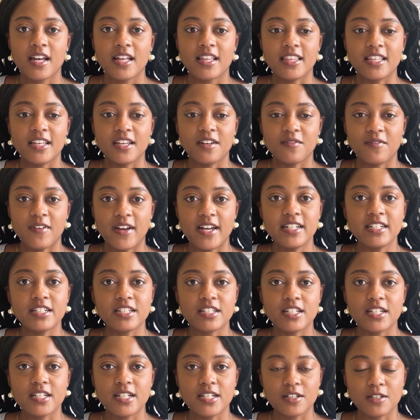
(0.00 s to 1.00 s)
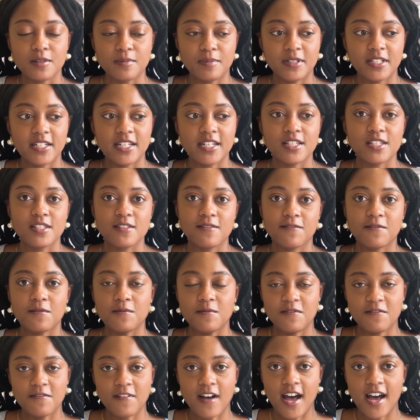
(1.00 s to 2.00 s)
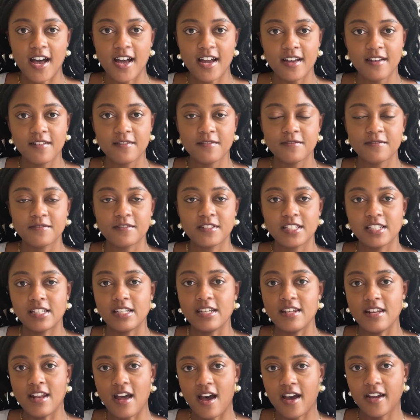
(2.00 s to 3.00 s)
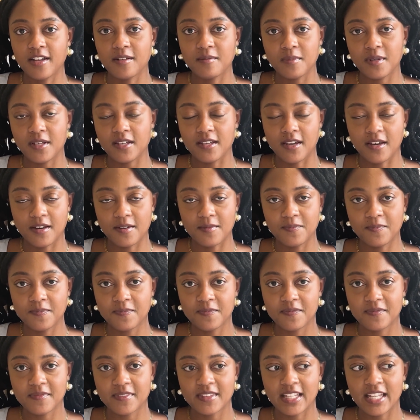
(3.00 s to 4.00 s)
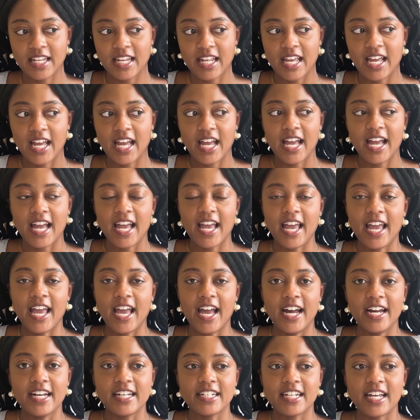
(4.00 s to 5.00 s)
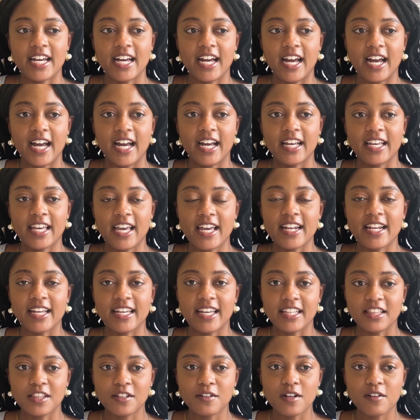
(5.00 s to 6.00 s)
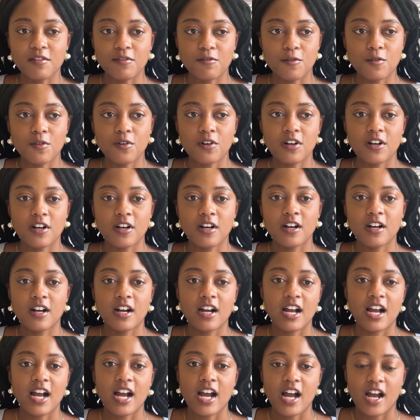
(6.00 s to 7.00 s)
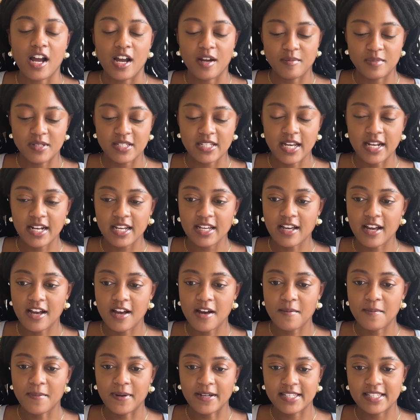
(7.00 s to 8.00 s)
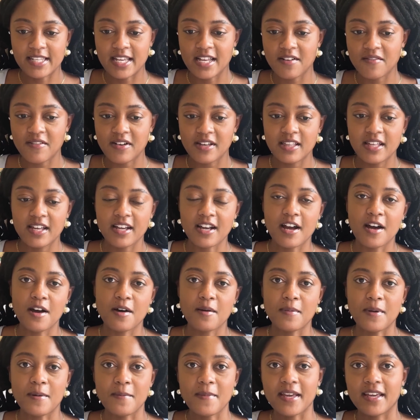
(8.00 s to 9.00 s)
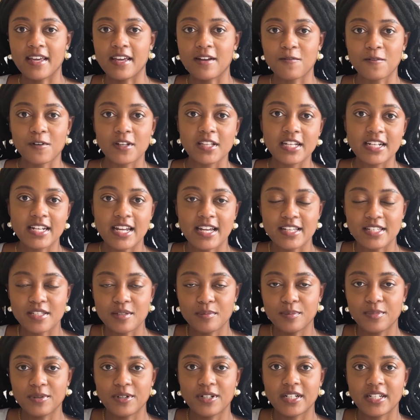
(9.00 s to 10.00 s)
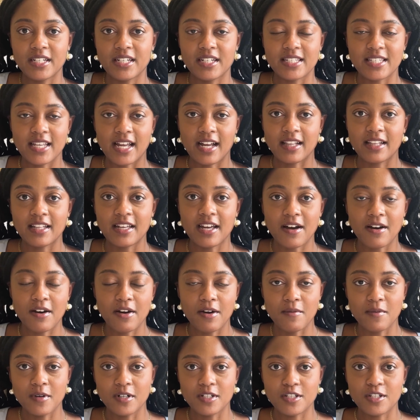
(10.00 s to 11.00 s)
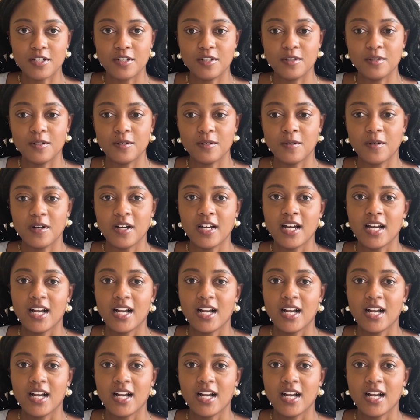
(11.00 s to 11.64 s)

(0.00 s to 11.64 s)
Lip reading: The event took place from 5 to 9 p.m. And again, I get there at 4. I'm setting up. I set everything up. I make it really nice and pretty, exactly how I want to.